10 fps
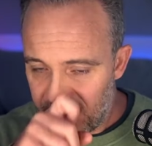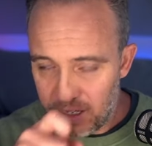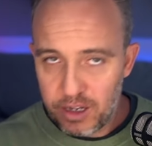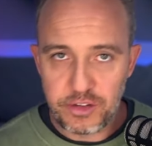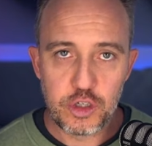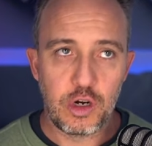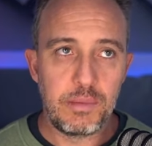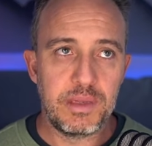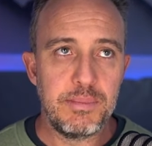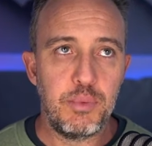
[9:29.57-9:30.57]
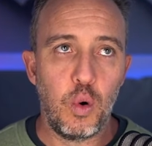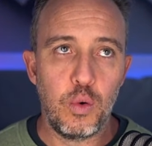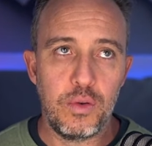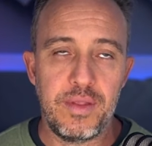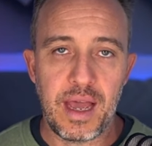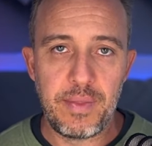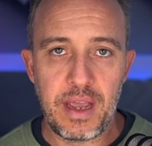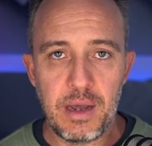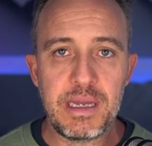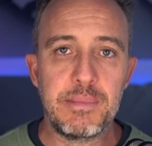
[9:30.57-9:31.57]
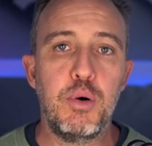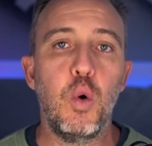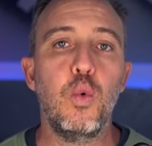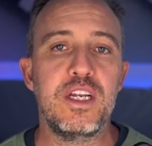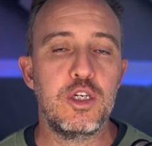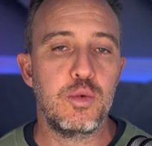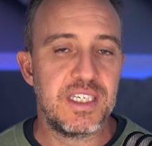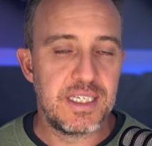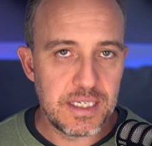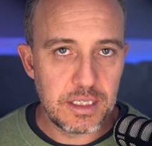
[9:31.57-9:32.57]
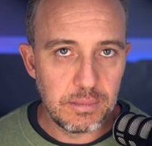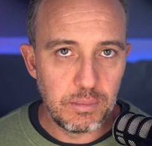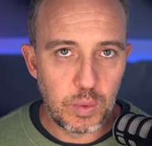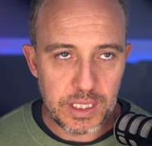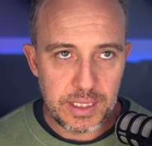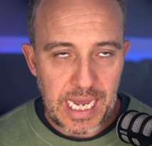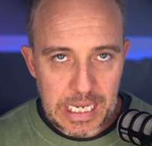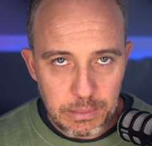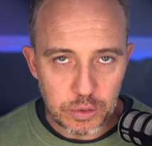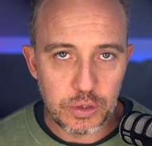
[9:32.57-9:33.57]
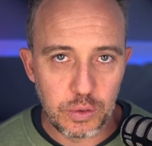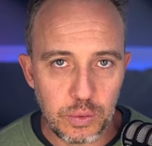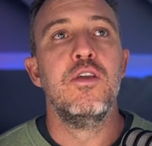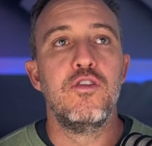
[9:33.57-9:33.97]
it's extremely important that they are being pulled into a system which enables you